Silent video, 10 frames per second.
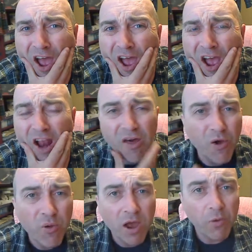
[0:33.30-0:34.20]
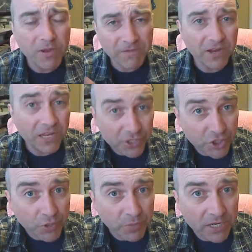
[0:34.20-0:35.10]
Hello? Are we fucking
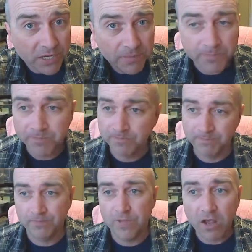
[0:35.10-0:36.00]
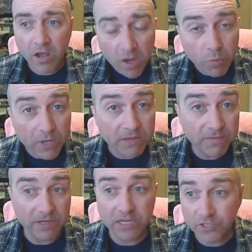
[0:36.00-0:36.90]
stupid? Are we
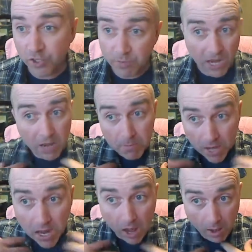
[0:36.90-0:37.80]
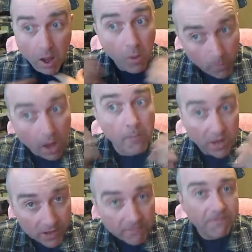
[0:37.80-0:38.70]
fucking stupid? Am
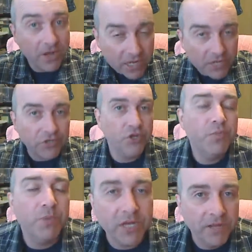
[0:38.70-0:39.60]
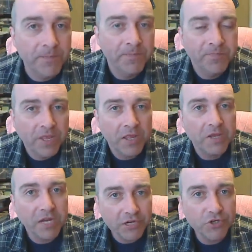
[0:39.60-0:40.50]
I fucking stupid?
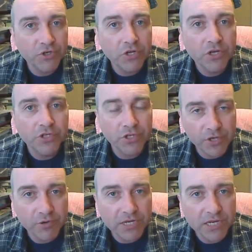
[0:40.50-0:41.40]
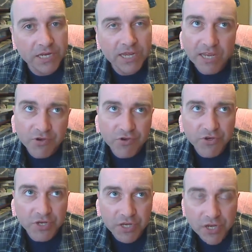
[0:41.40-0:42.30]
National Security
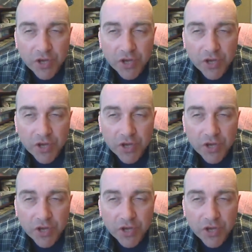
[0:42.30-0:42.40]
Agency